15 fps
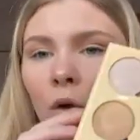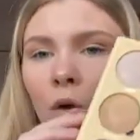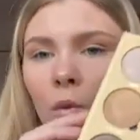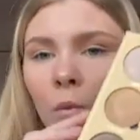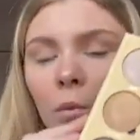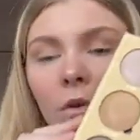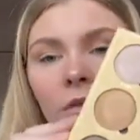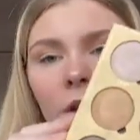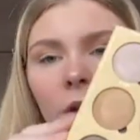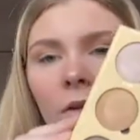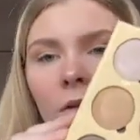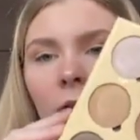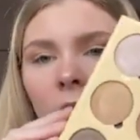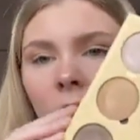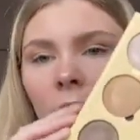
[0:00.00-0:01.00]
My fingers.
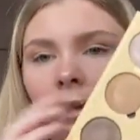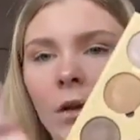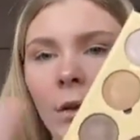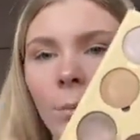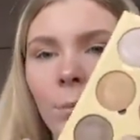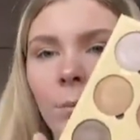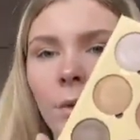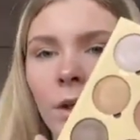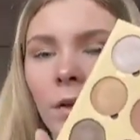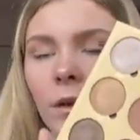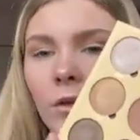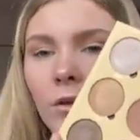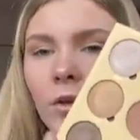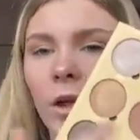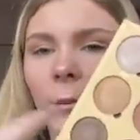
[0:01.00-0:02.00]
But yeah, they do
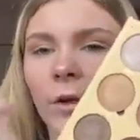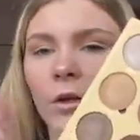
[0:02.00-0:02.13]
come out